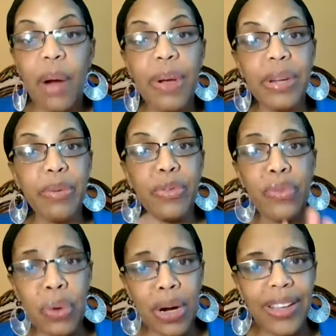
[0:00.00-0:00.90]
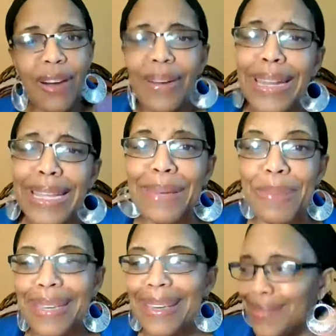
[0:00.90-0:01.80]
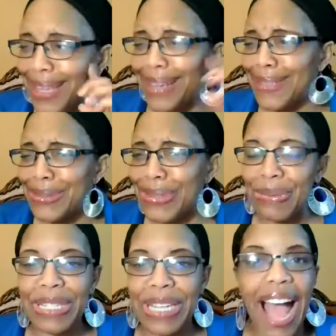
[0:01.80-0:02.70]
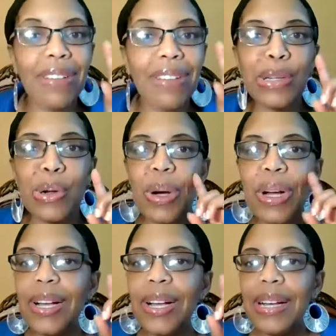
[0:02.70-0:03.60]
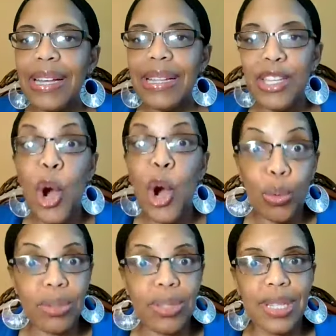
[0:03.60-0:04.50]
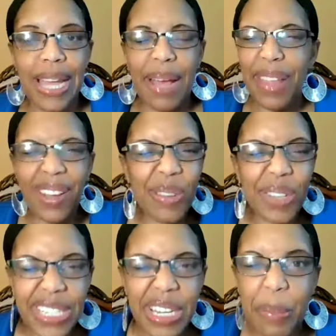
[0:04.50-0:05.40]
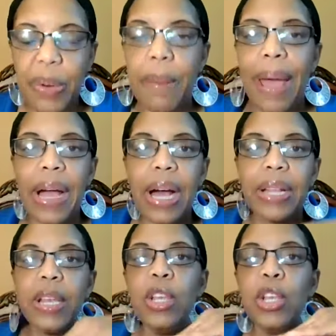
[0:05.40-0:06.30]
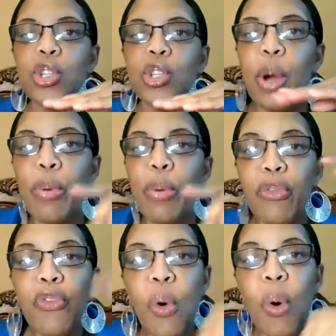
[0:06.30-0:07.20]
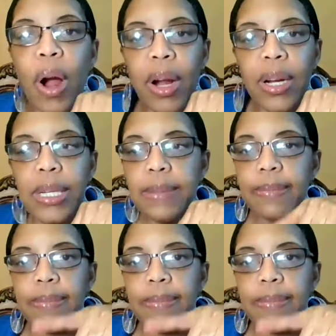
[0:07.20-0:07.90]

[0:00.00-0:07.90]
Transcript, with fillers: Are we on number four? Y'all got to keep me. I'm like, which, which I have a little notes because I'm like, which number am I on? So number four